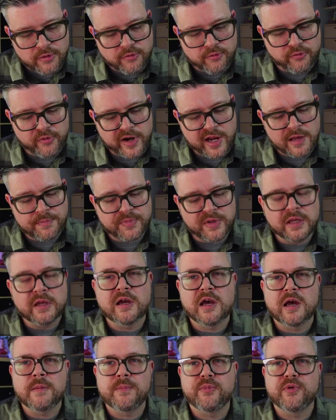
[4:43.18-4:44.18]
Wrapping
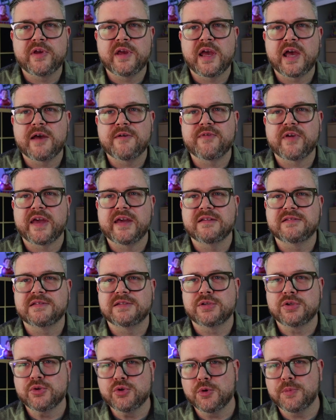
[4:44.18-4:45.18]
up, we have a
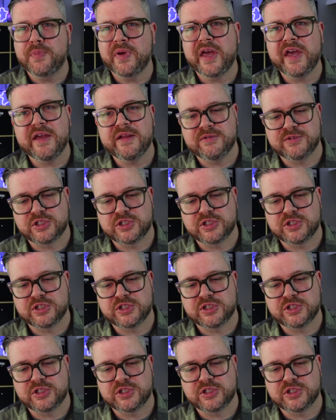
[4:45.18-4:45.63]
two page